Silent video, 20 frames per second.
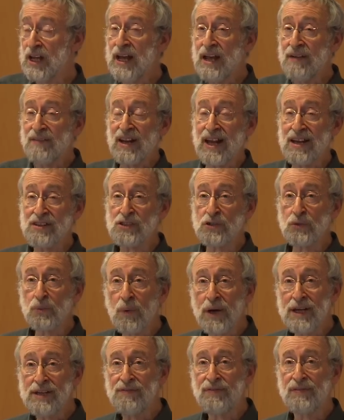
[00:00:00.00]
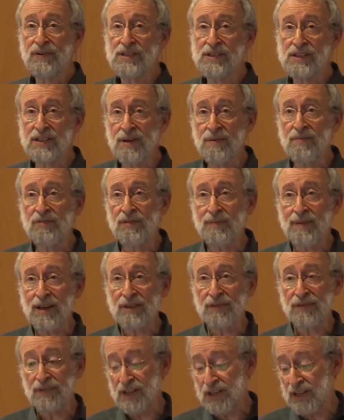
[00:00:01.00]
If it has to wait for it to come from
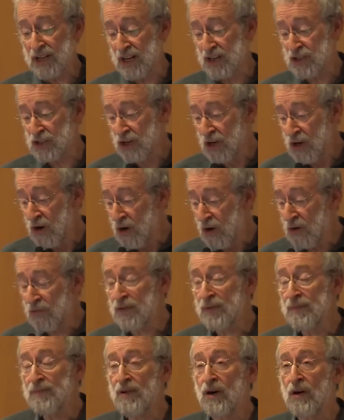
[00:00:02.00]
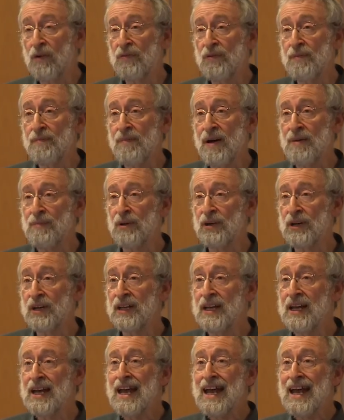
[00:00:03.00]
L3 cache or from memory,